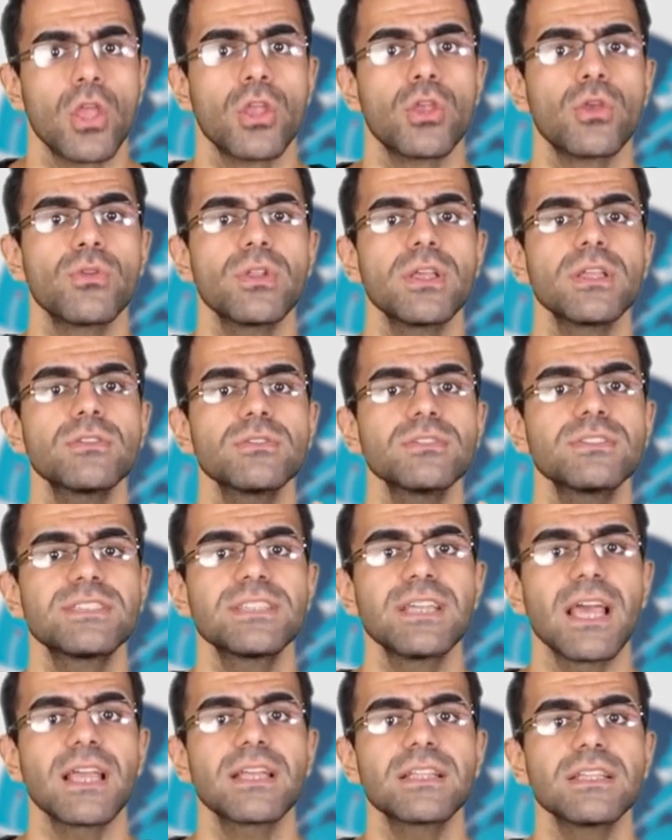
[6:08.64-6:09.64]
You need to
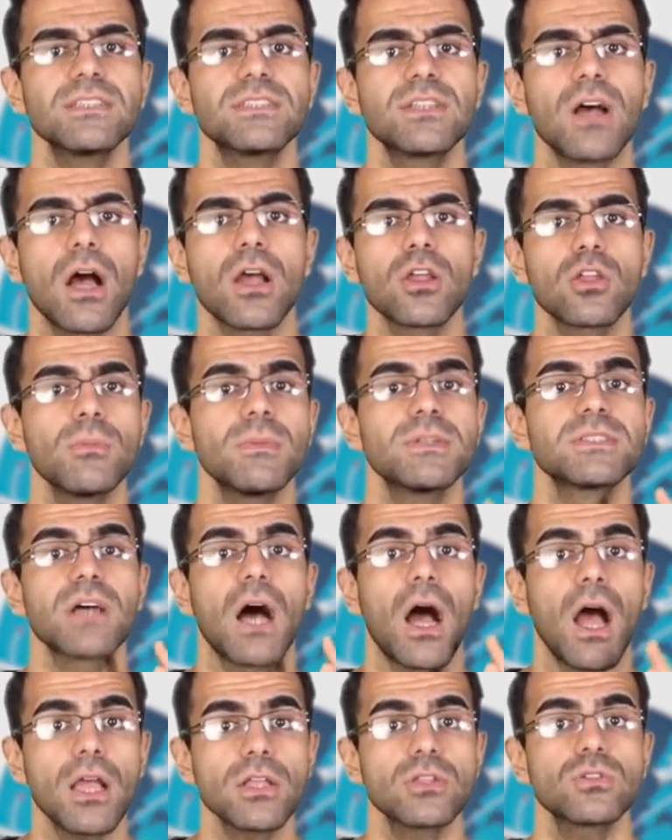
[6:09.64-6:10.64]
take the documents
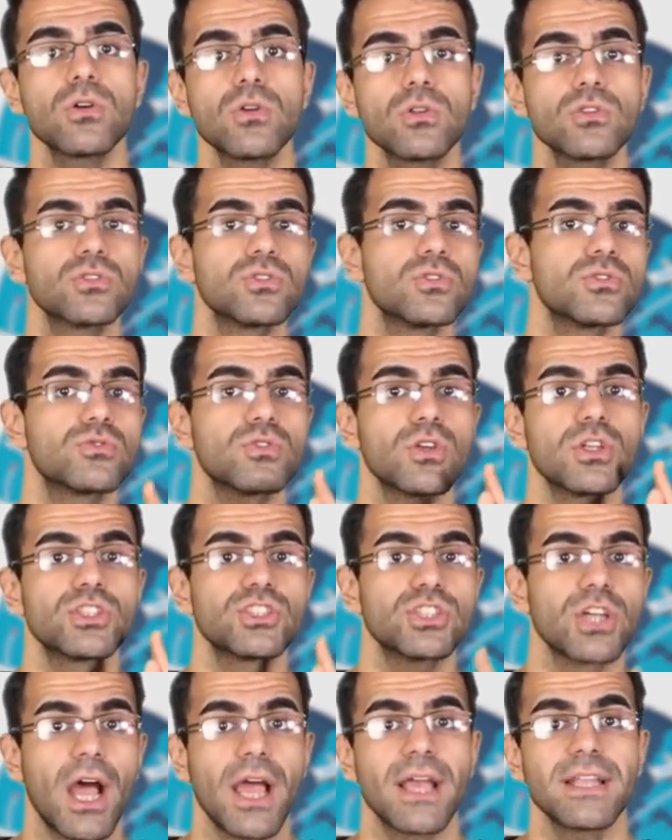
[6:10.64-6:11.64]
I told you to a
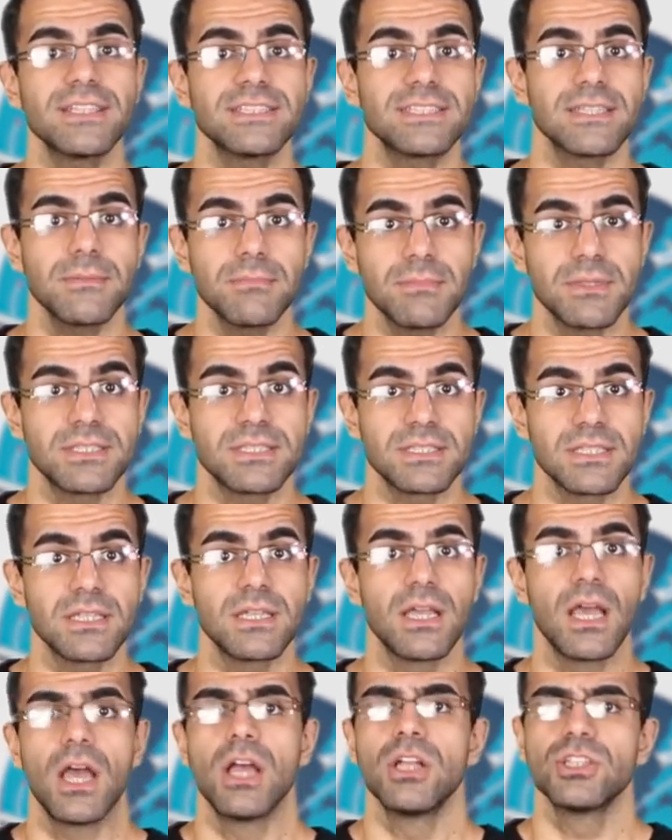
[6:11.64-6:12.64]
Chinese
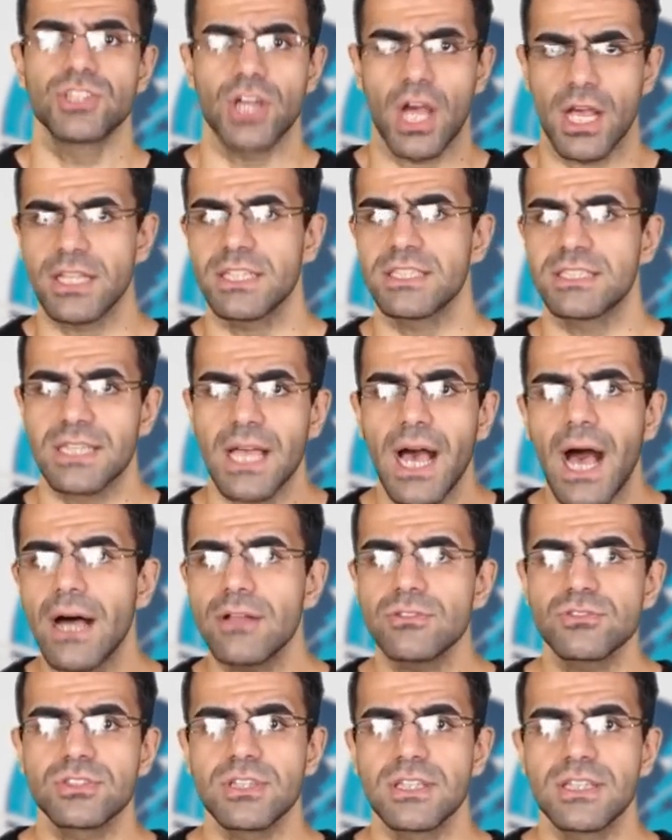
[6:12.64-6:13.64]
embassy, Chinese
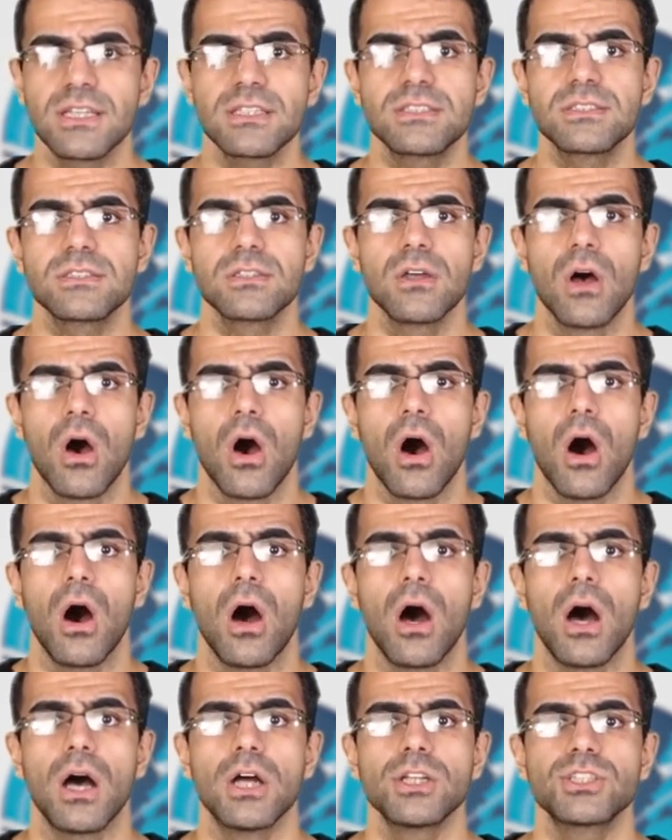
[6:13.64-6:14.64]
consulates,
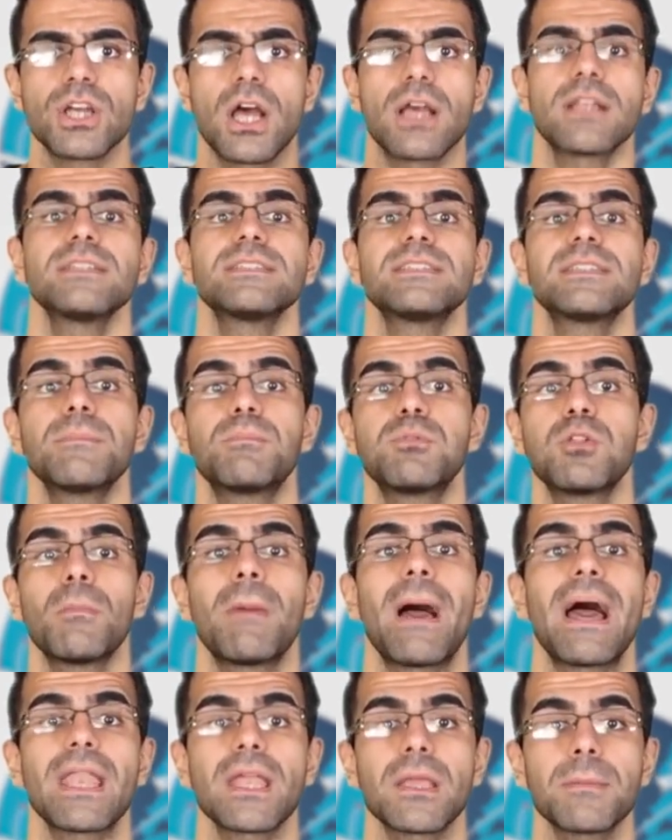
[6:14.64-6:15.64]
Chinese
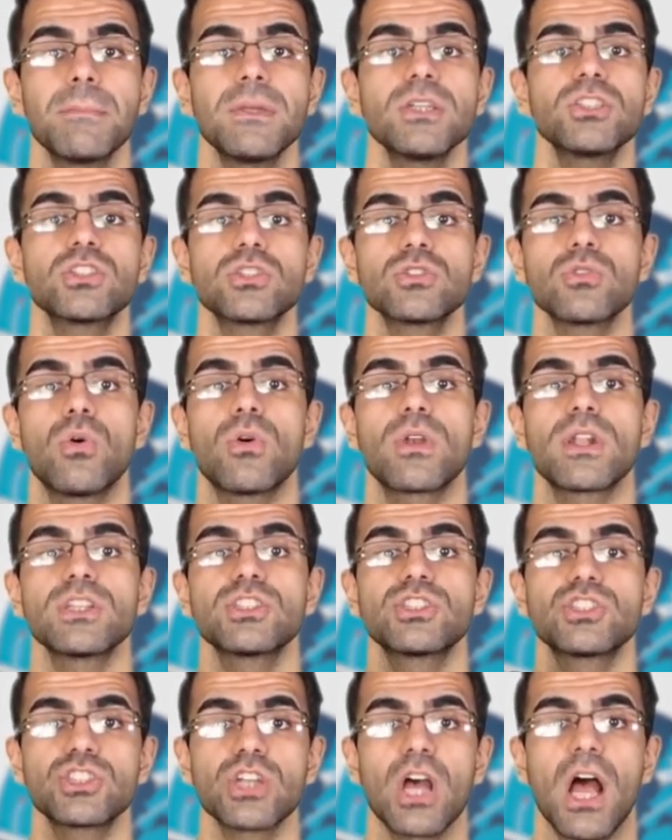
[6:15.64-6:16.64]
diplomatic mission, or
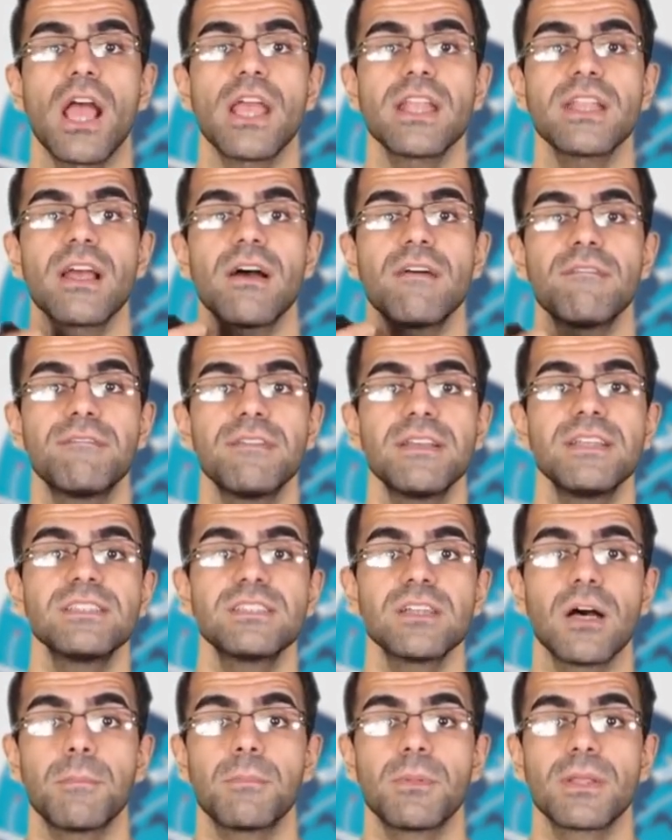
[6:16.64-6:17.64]
a China
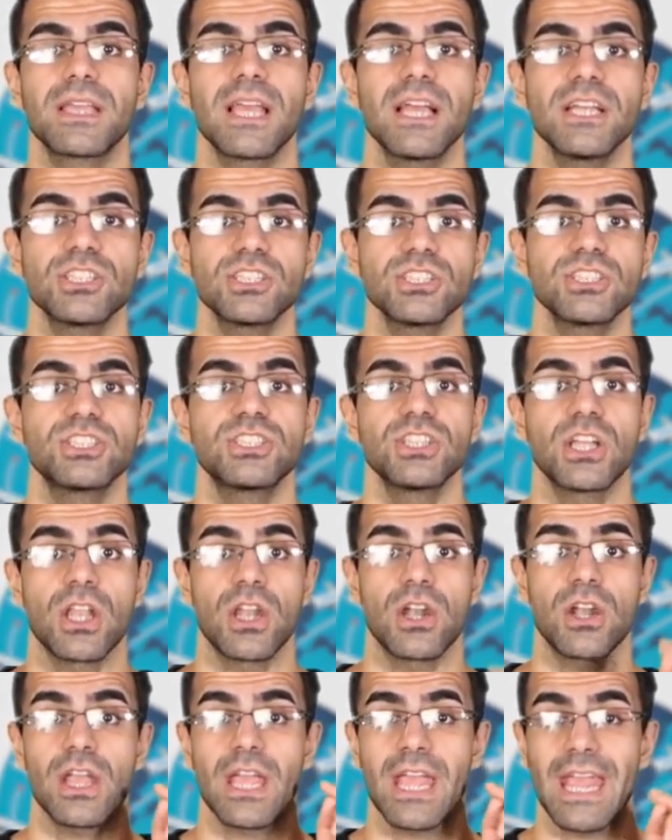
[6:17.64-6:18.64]
visa application
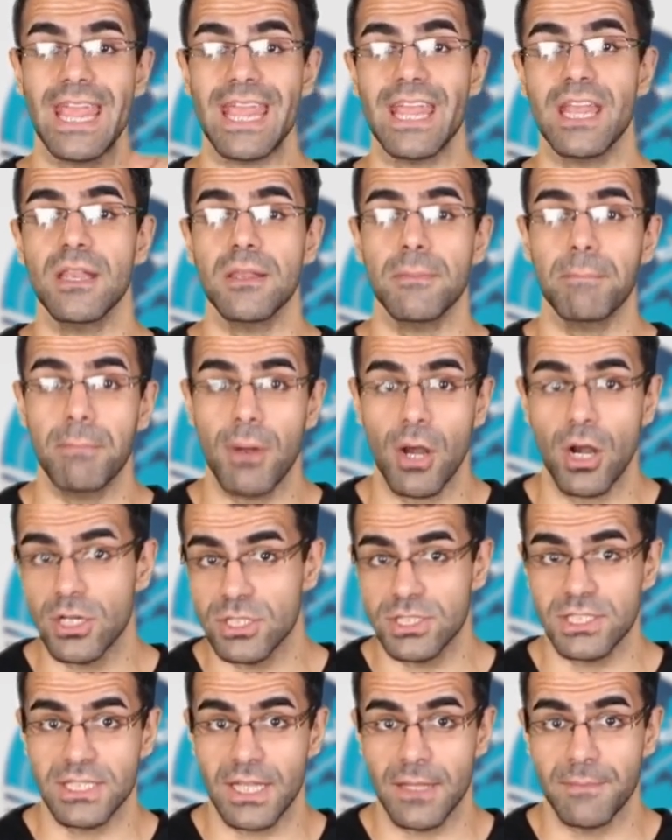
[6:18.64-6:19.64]
center in
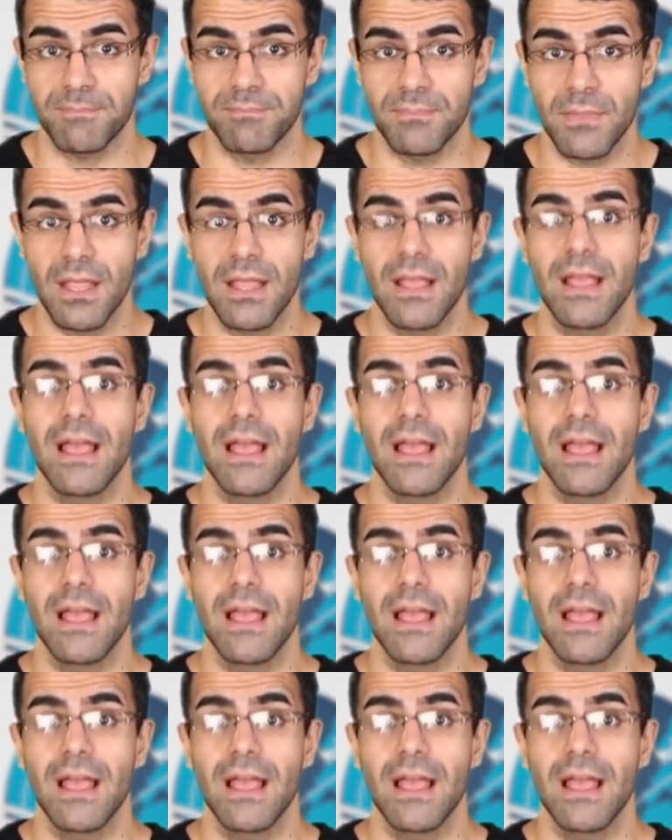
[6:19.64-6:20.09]
person.